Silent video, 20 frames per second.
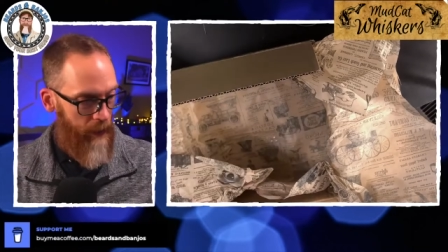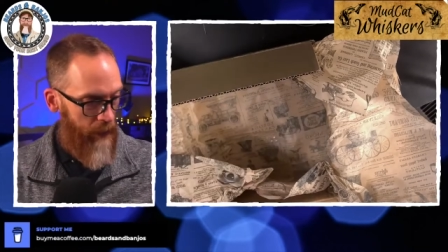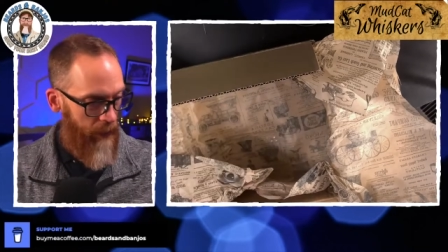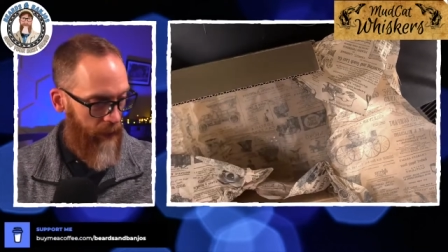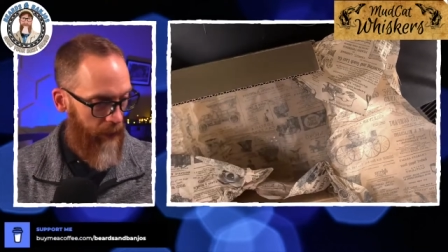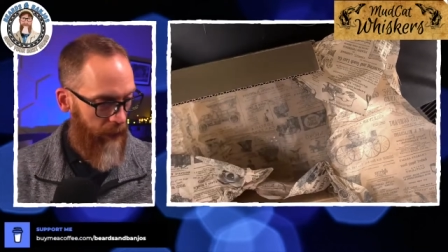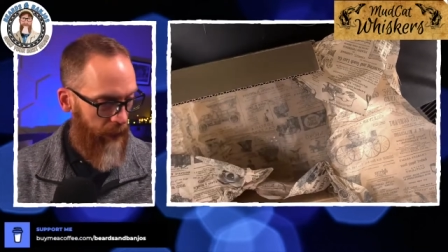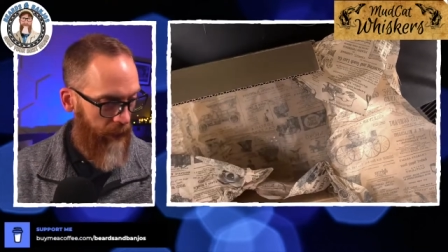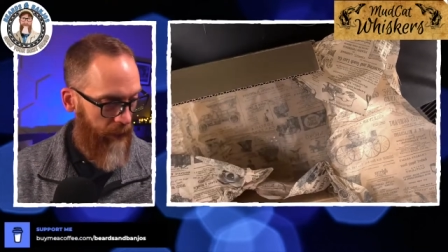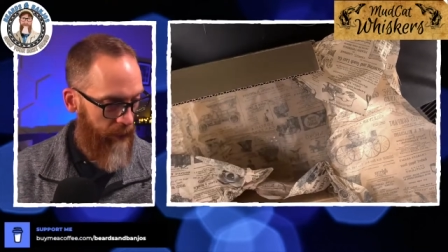
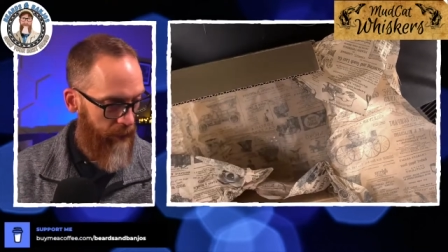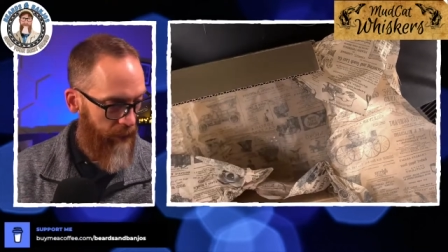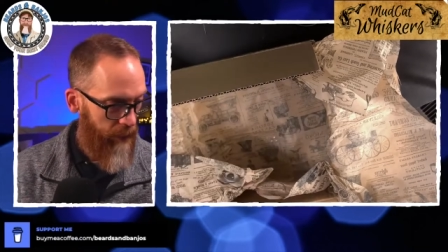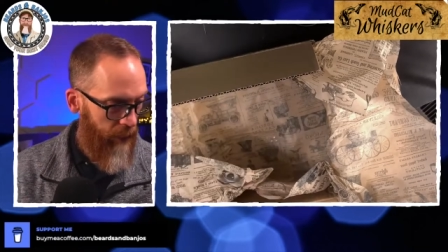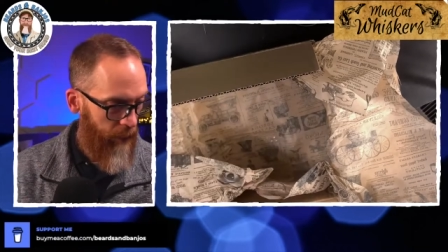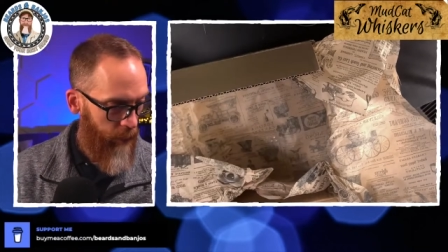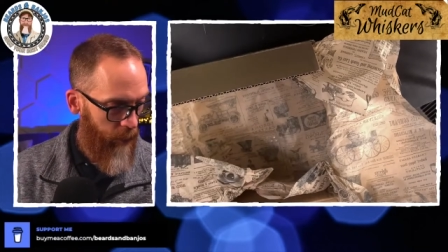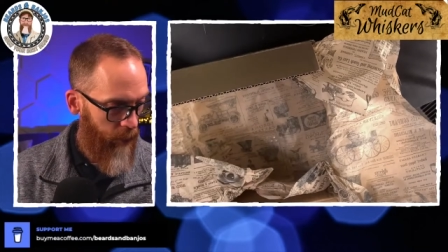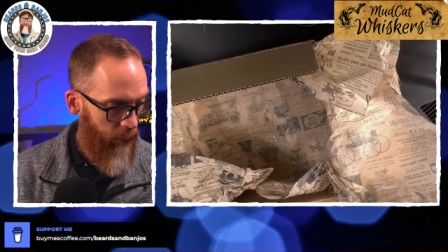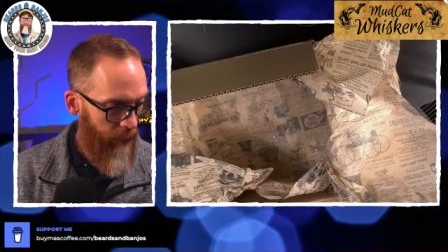All right, so
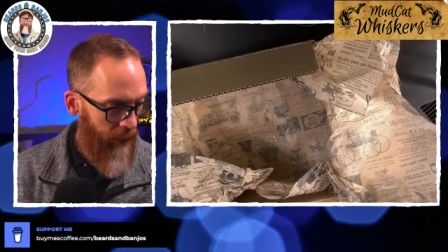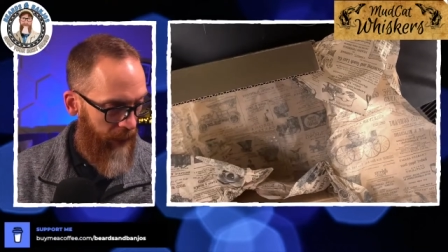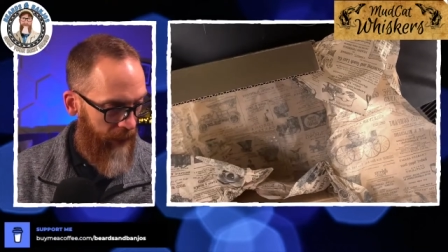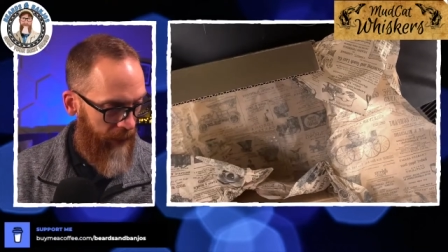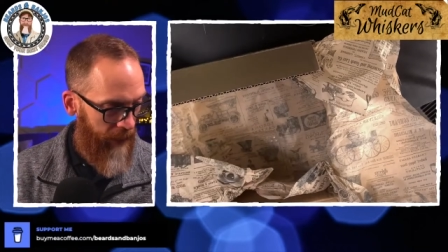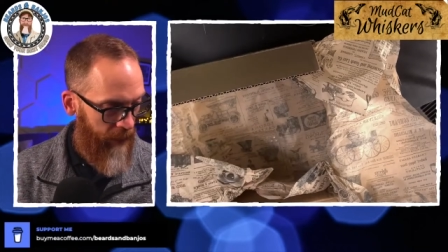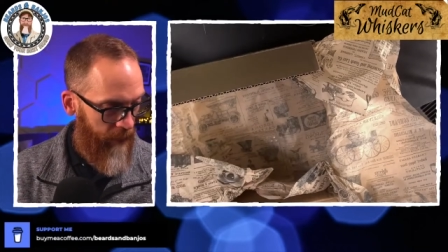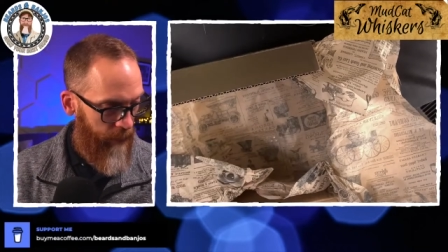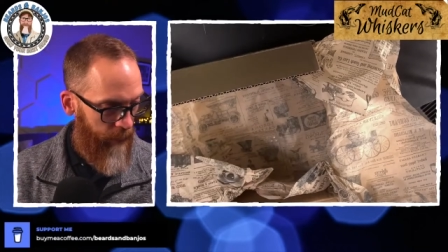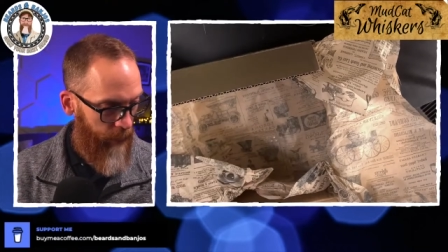I'm going
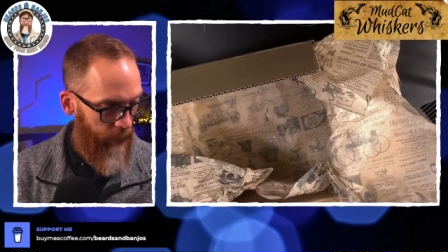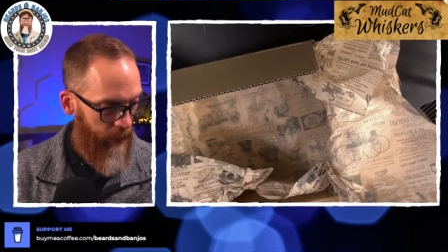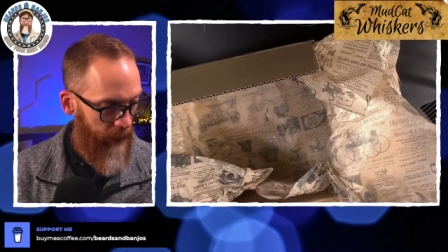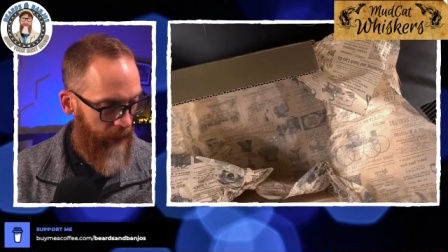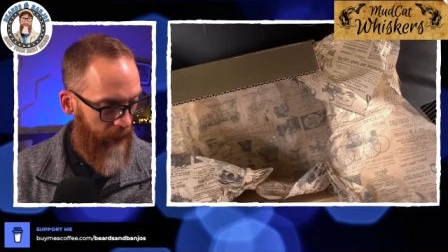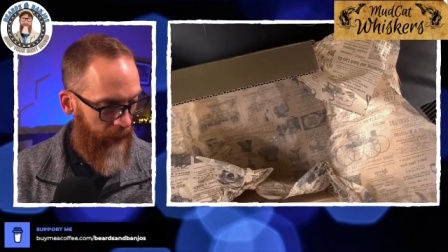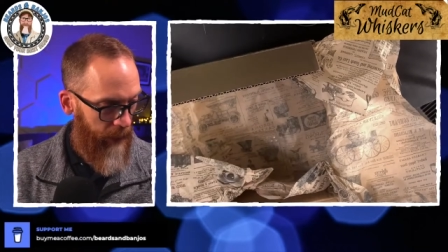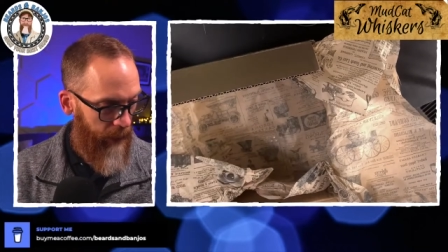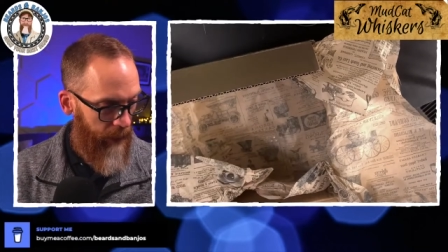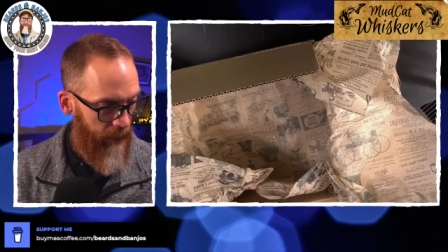back in for
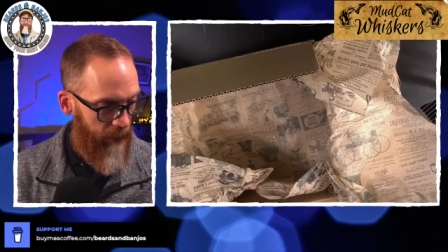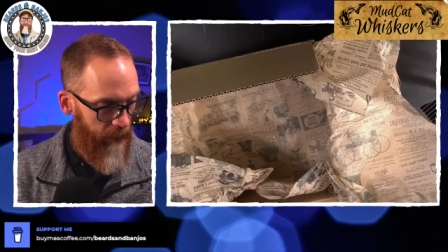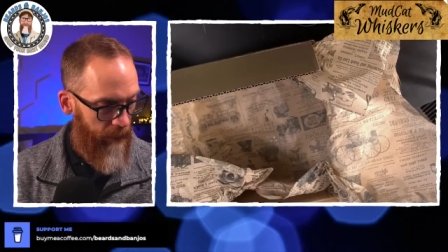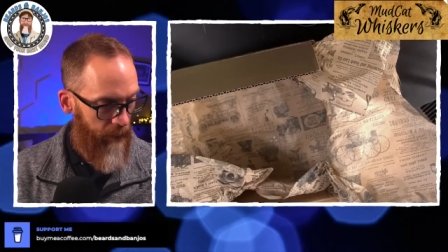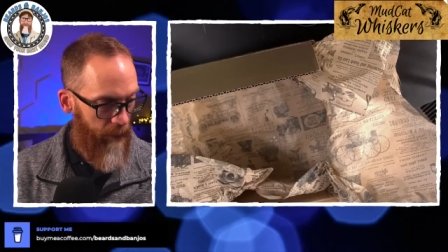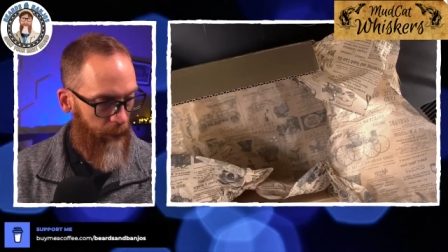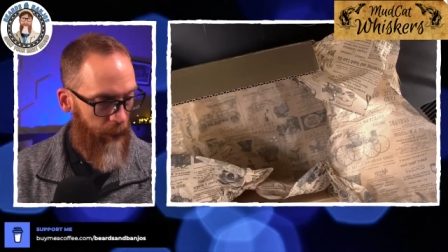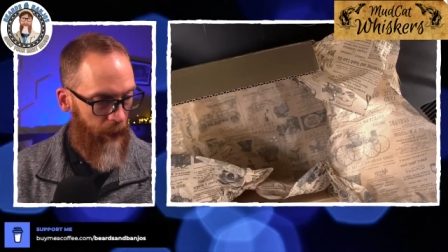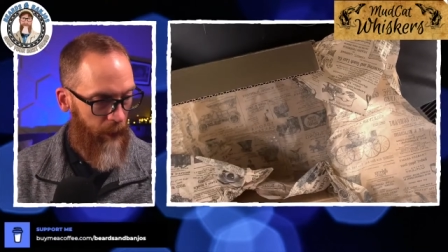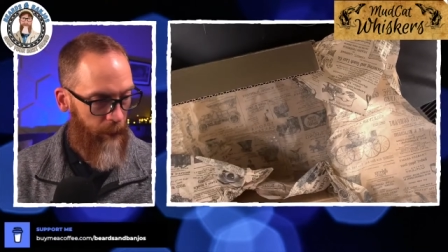the
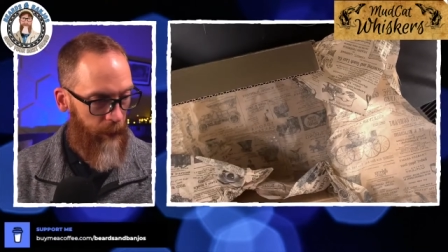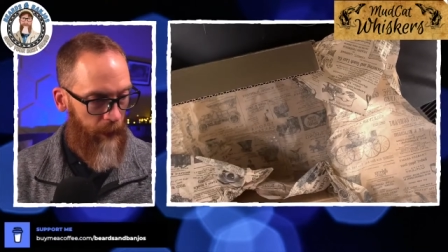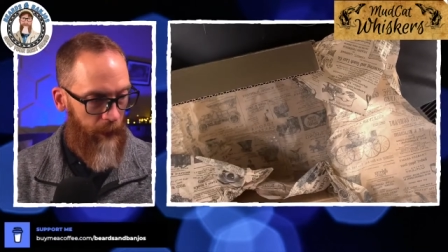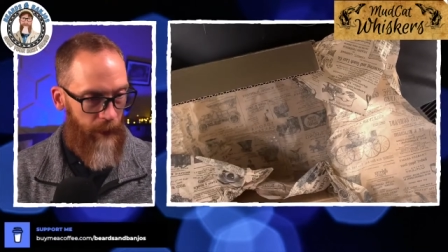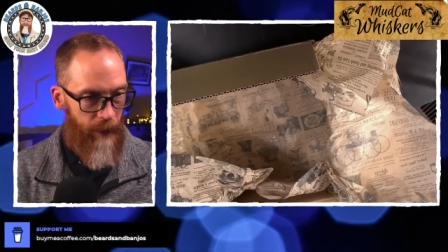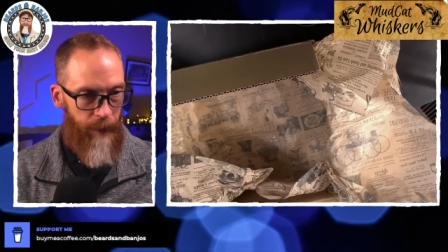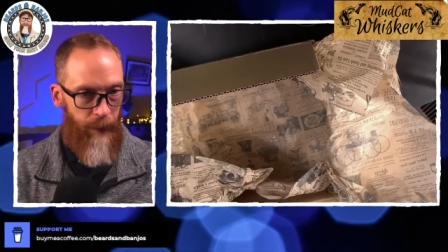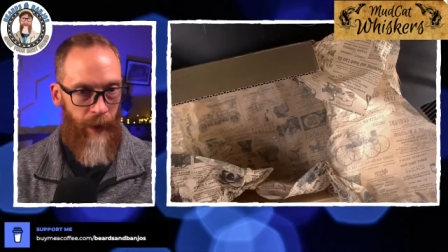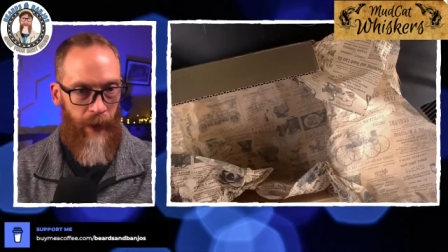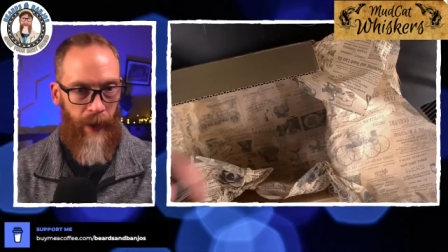
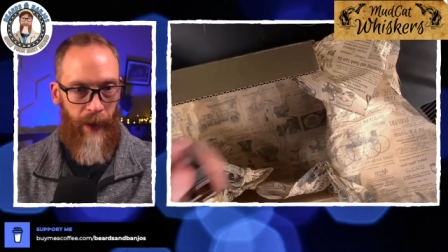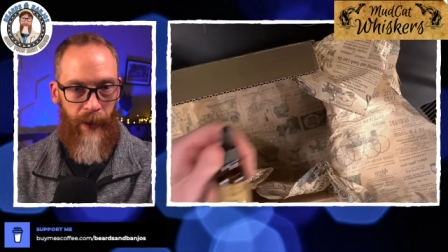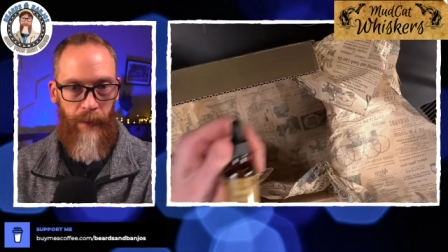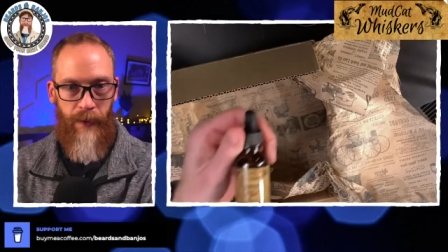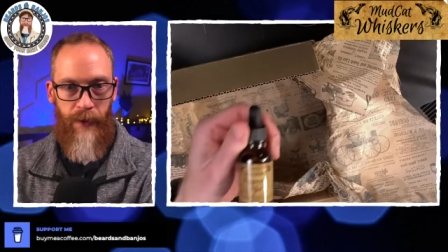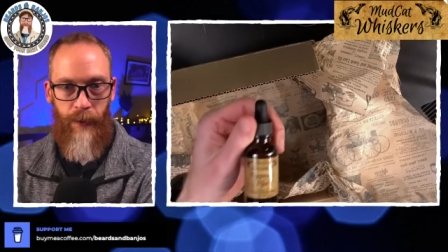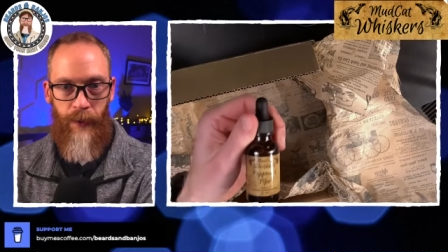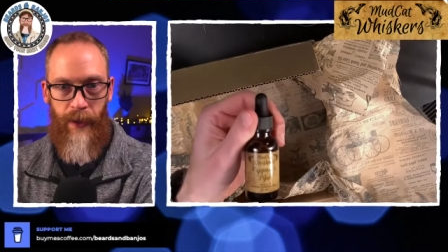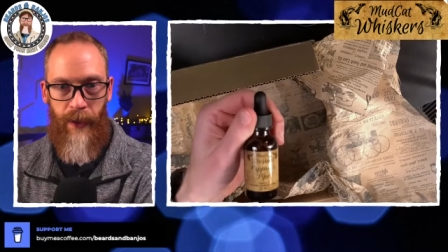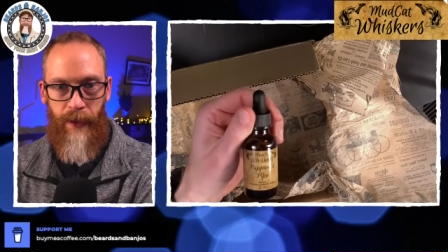Pawpaw's pipe.
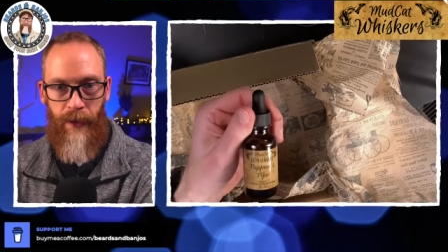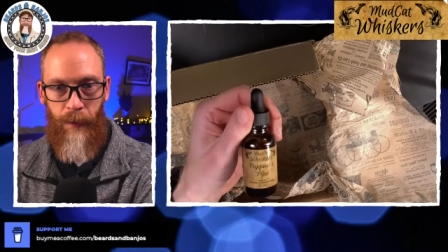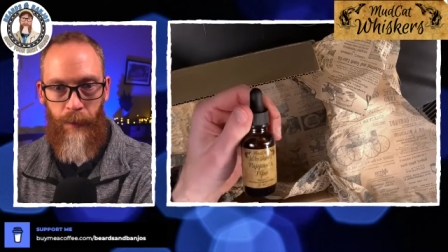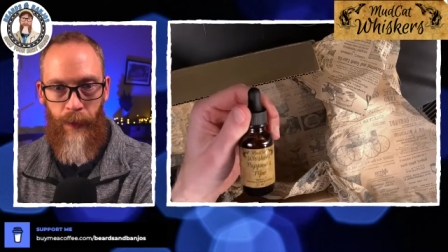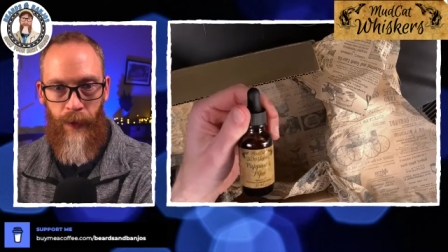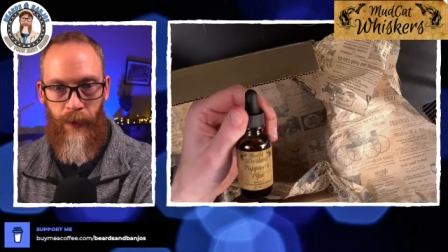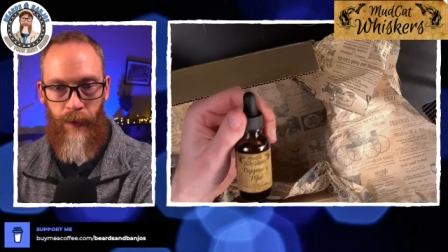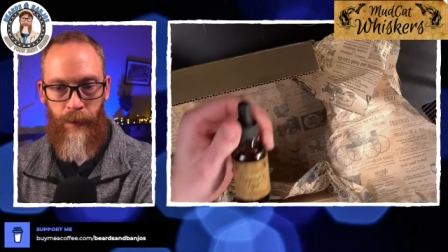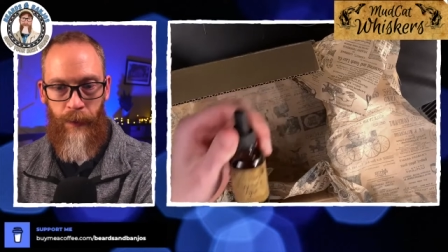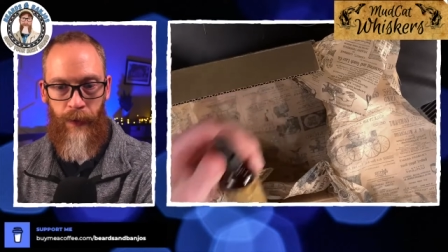So we got the
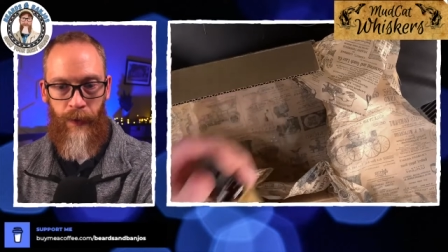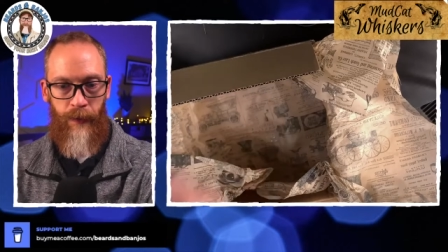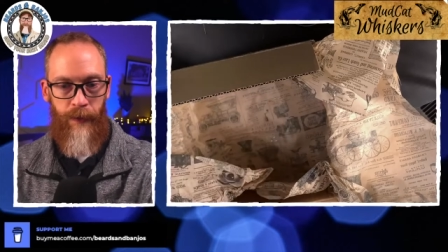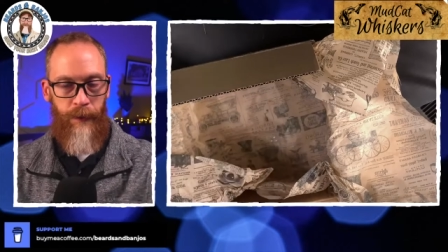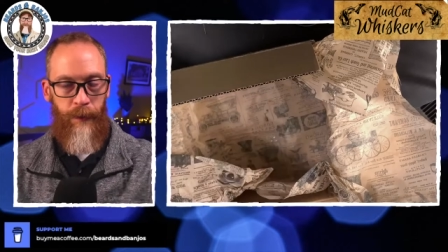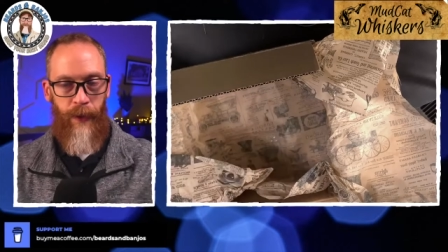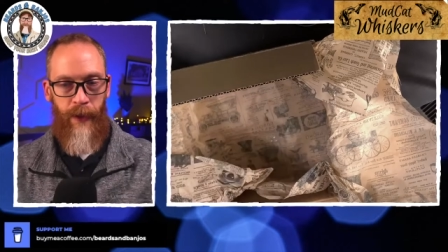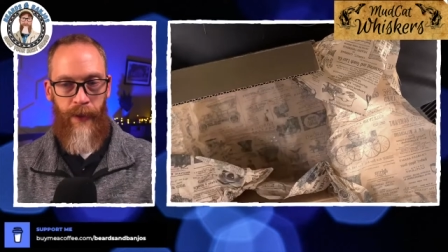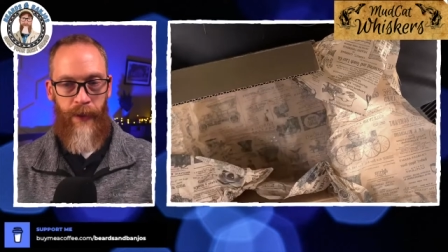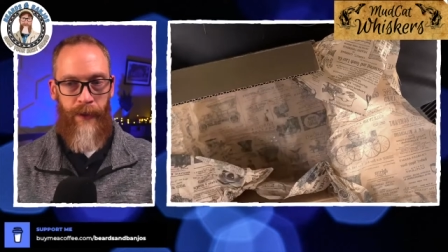Pawpaw's
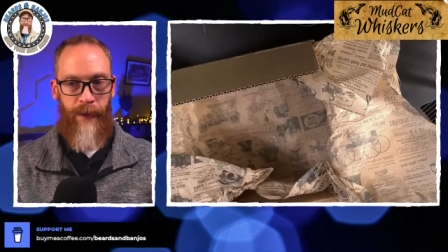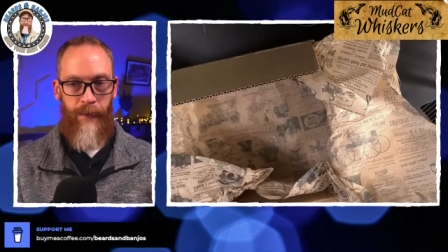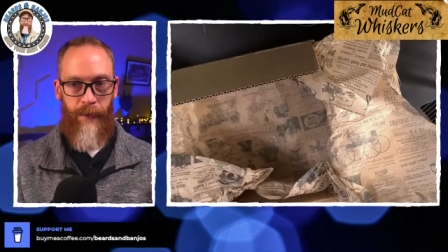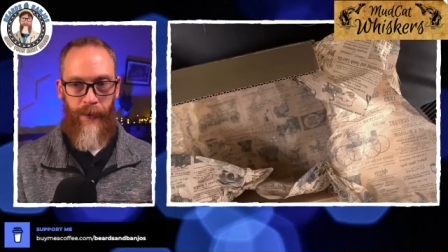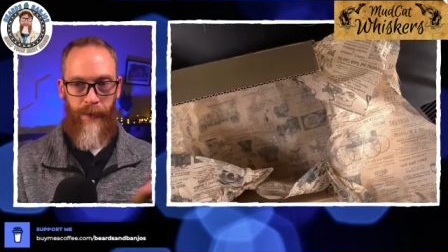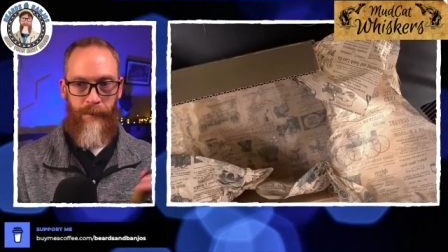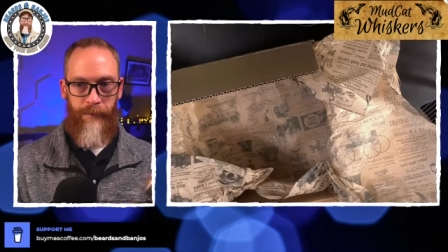pipe.